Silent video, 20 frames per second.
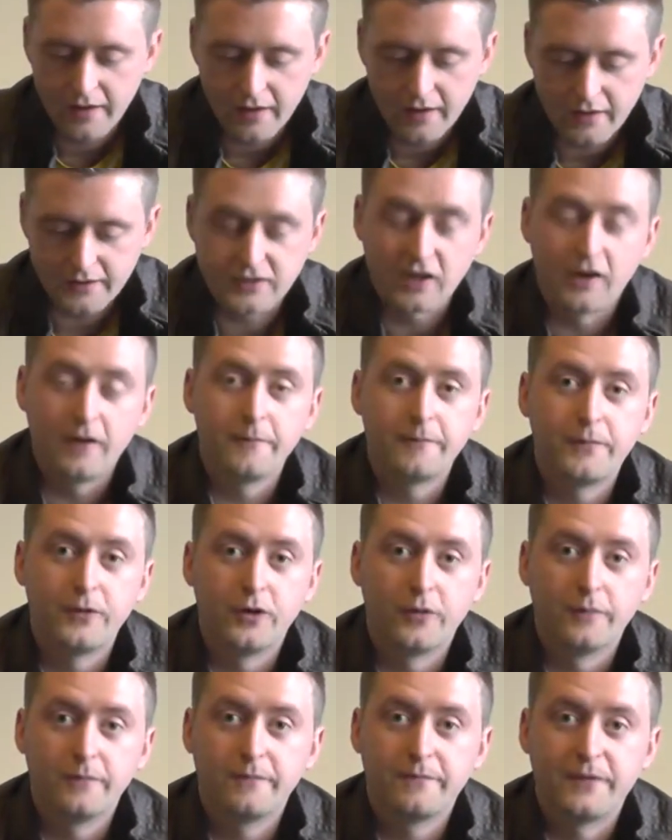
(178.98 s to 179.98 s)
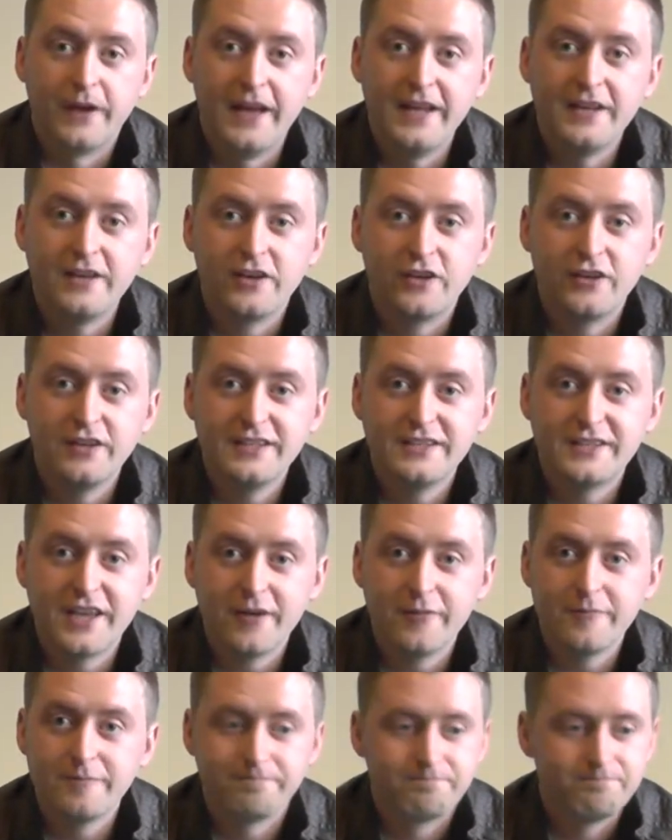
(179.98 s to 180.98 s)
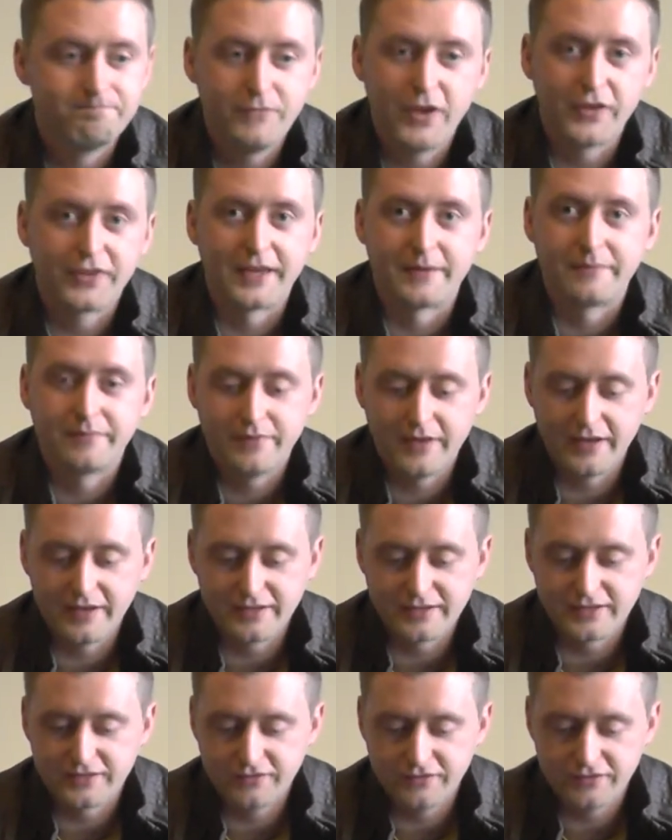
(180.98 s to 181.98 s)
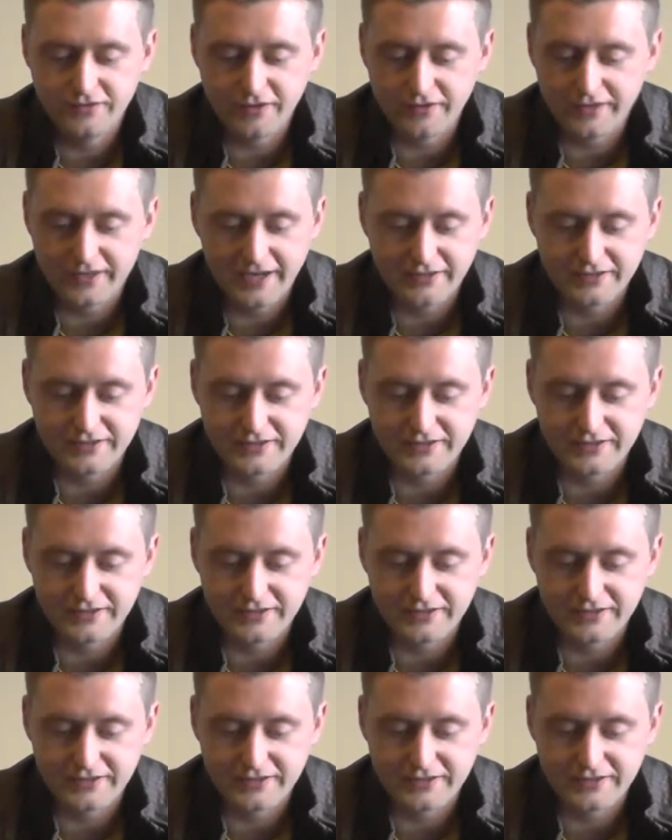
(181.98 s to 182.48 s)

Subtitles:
Aside for hidden goodies though, nothing. There's nothing else